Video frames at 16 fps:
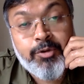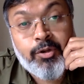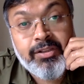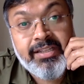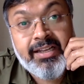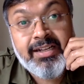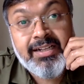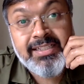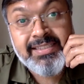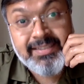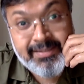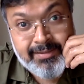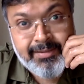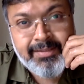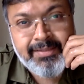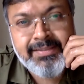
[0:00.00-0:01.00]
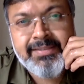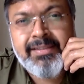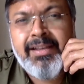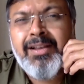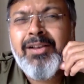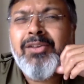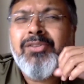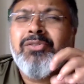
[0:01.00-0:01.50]
their astras.
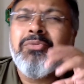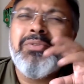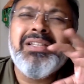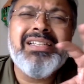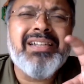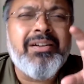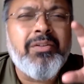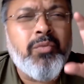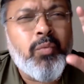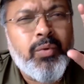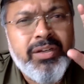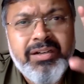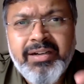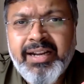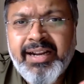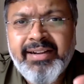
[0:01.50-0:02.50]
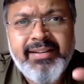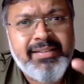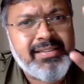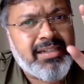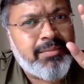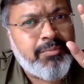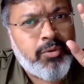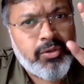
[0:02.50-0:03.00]
So these kind of weird ideas
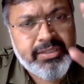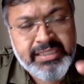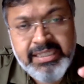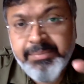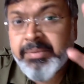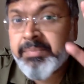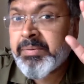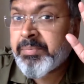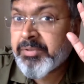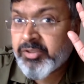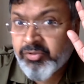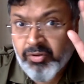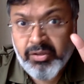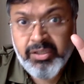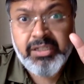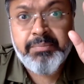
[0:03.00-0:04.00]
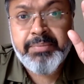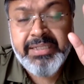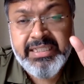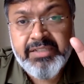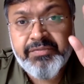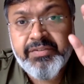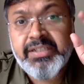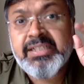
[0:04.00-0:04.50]
come all the time, and people strongly
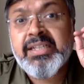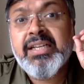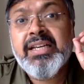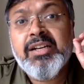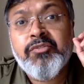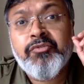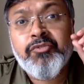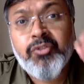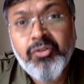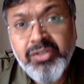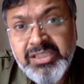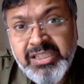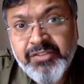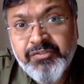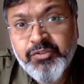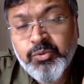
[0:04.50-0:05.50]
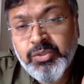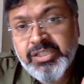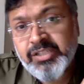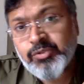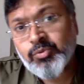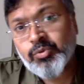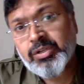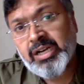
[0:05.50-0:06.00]
believe it. Of course, they've used
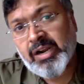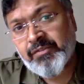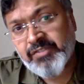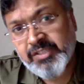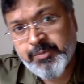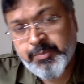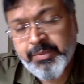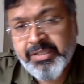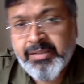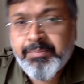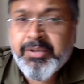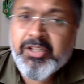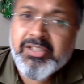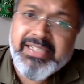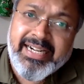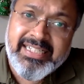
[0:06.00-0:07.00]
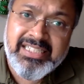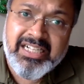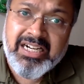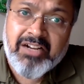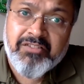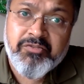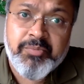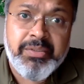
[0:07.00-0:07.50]
Hindu craftsmen, because that's the
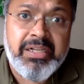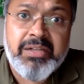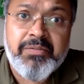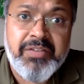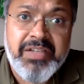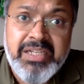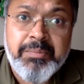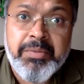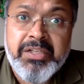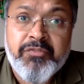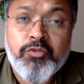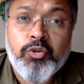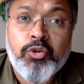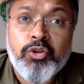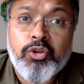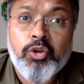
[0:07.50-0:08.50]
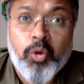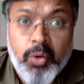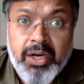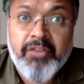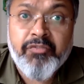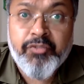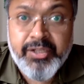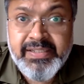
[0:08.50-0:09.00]
craftsmen that are available. If you go to
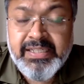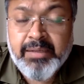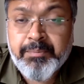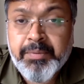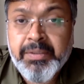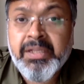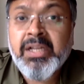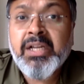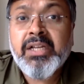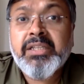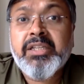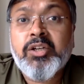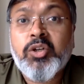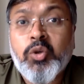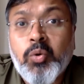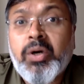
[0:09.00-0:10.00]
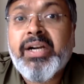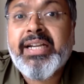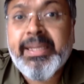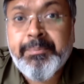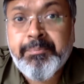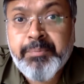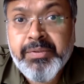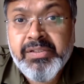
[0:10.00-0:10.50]
Goa, for example, the Goa
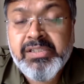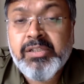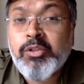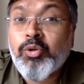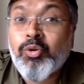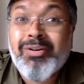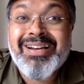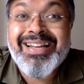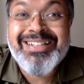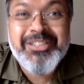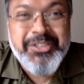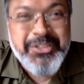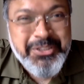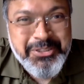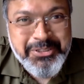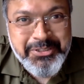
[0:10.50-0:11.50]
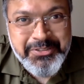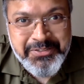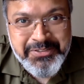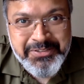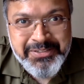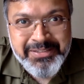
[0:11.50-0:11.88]
temples look like churches.